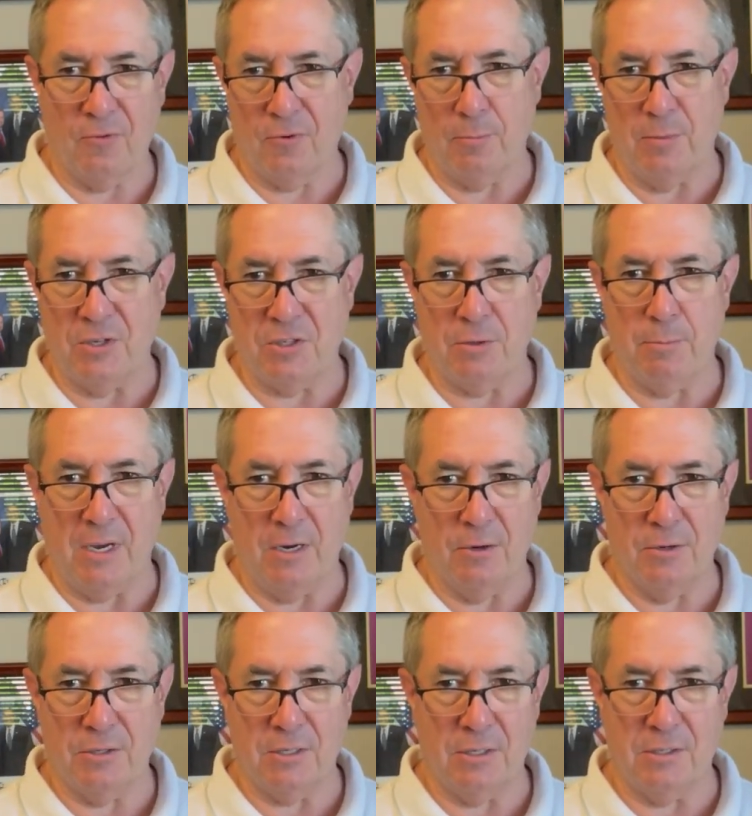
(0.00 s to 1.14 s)
for
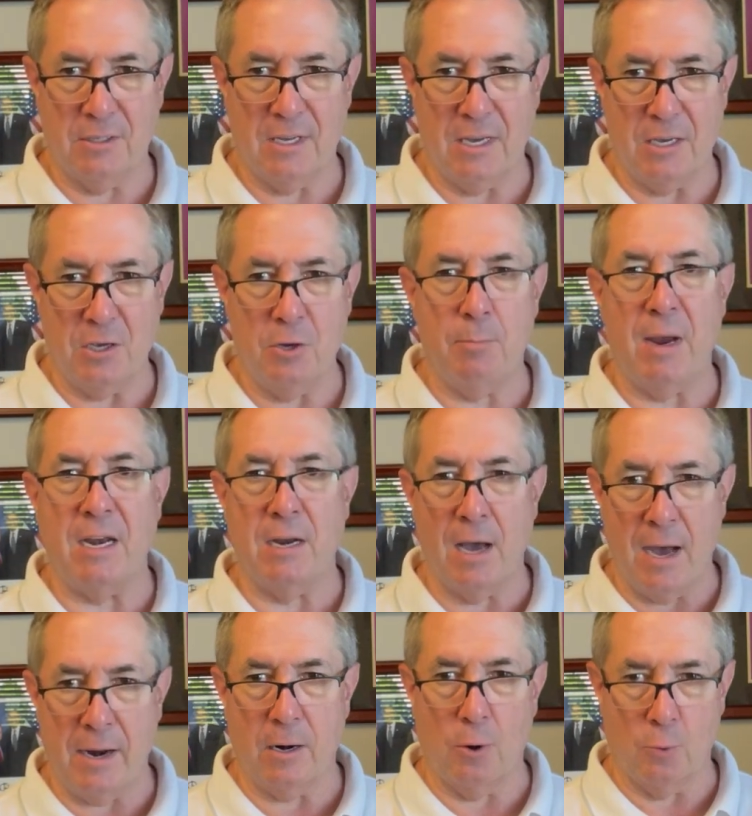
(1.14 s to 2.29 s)
misdemeanors is that you may
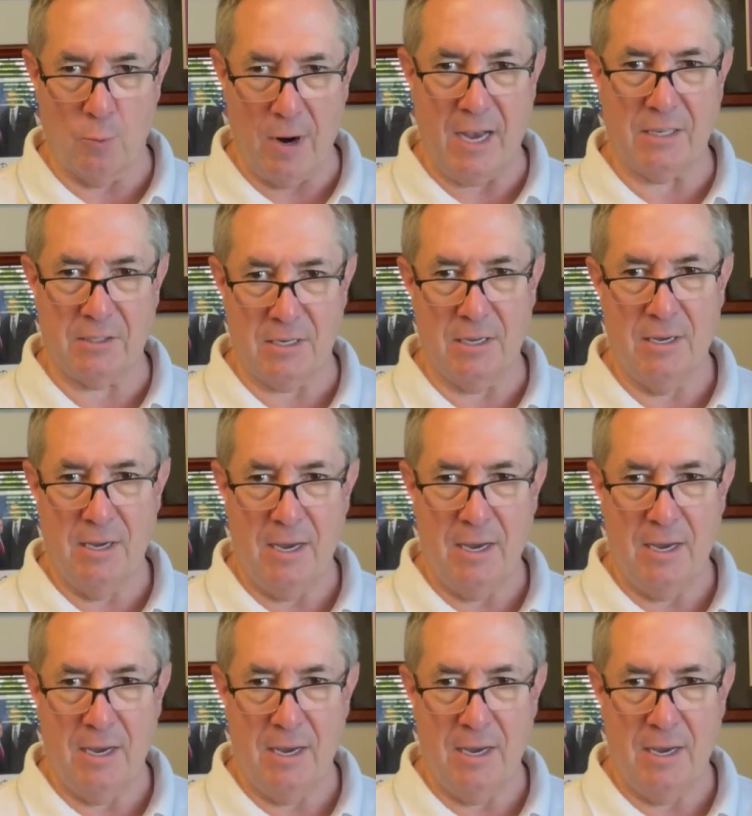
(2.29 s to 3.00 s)
not arrest